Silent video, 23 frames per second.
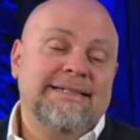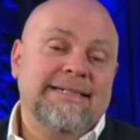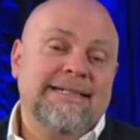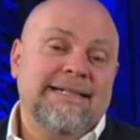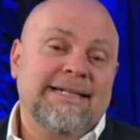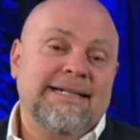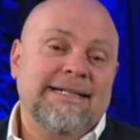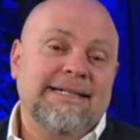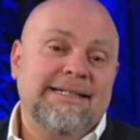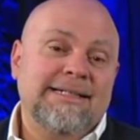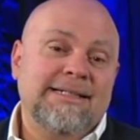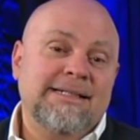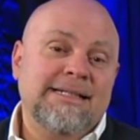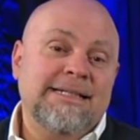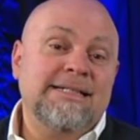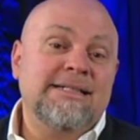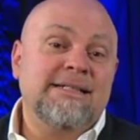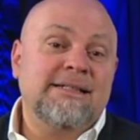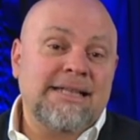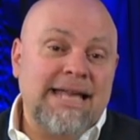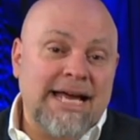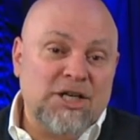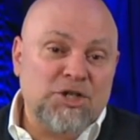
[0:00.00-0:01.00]
uh,
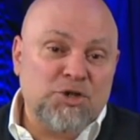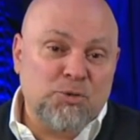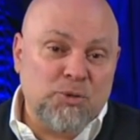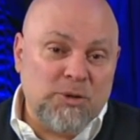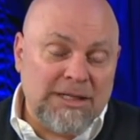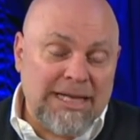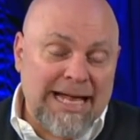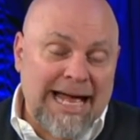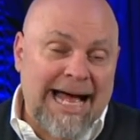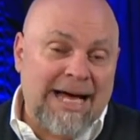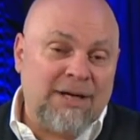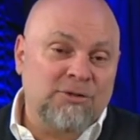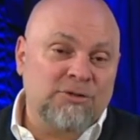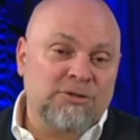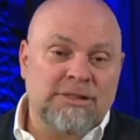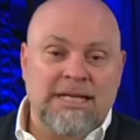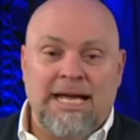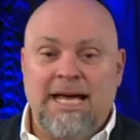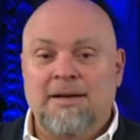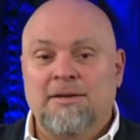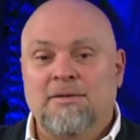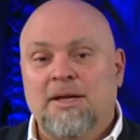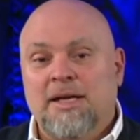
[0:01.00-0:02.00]
intellectual
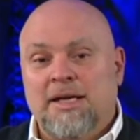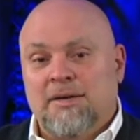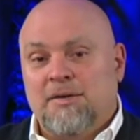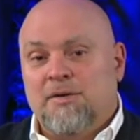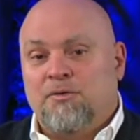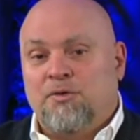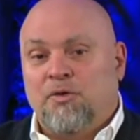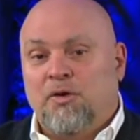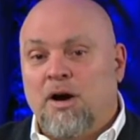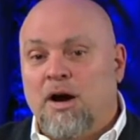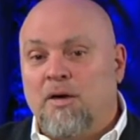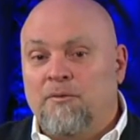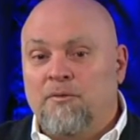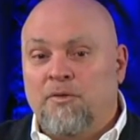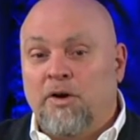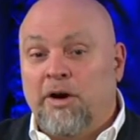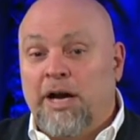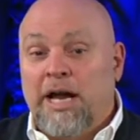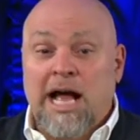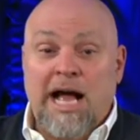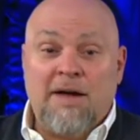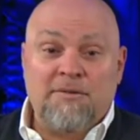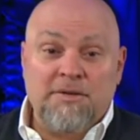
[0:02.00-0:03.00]
outlet in, for
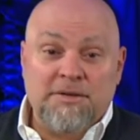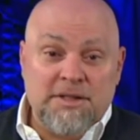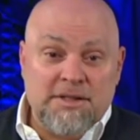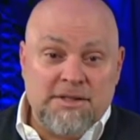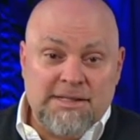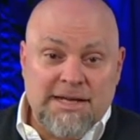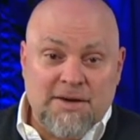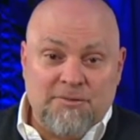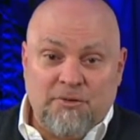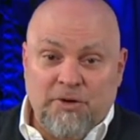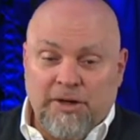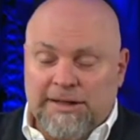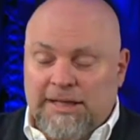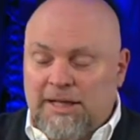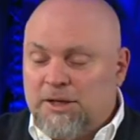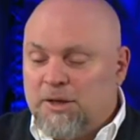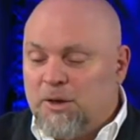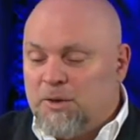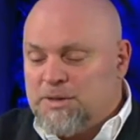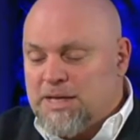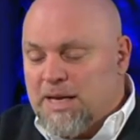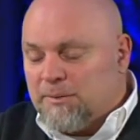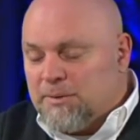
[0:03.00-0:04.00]
very often the suffering that
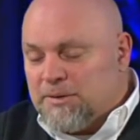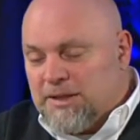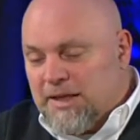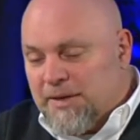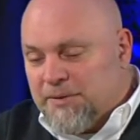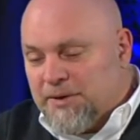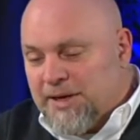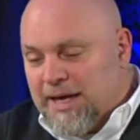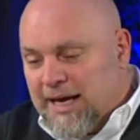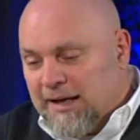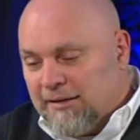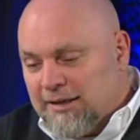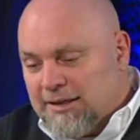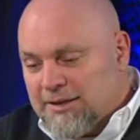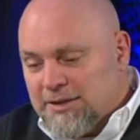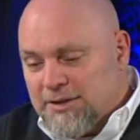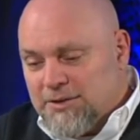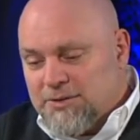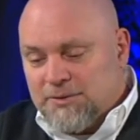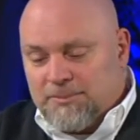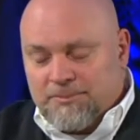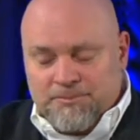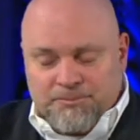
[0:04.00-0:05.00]
goes on with the other
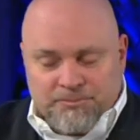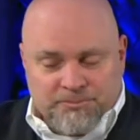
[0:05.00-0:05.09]
characters.